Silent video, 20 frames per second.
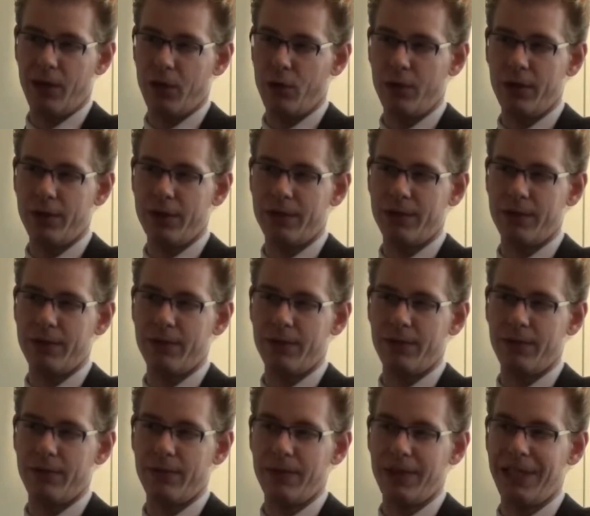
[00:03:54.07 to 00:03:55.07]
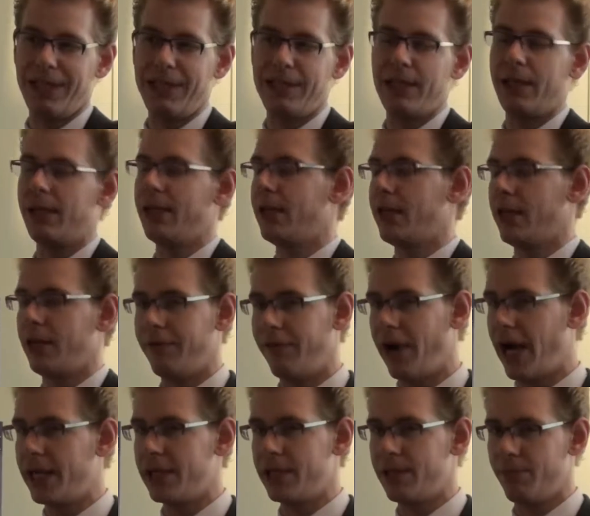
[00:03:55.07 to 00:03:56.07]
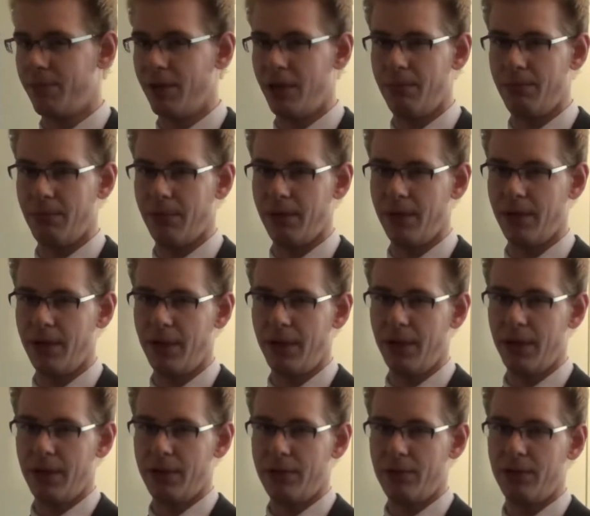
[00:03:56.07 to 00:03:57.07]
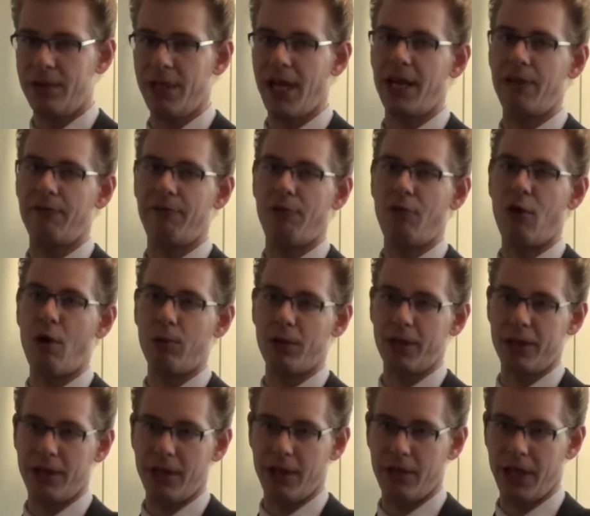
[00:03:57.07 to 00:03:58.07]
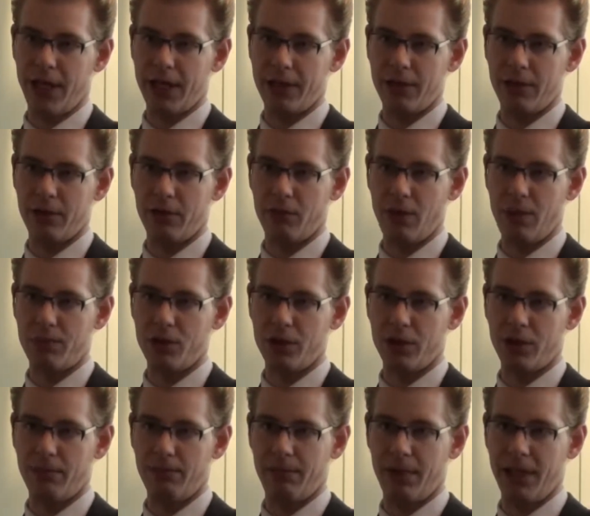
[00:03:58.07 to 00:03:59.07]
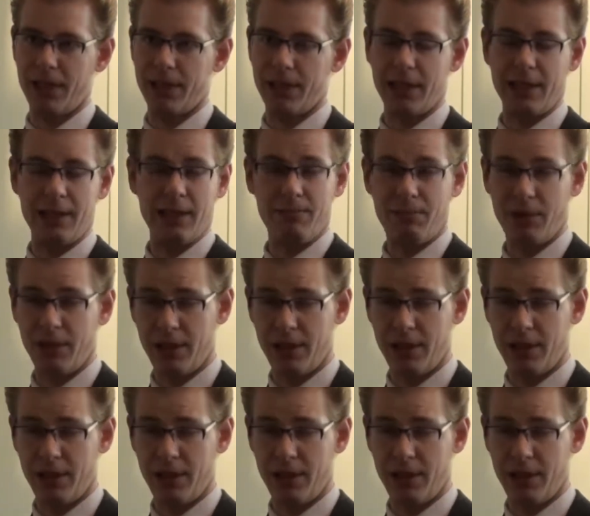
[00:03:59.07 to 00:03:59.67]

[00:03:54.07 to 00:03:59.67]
couldn't easily advise people to take forward their anti-corruption complaints, in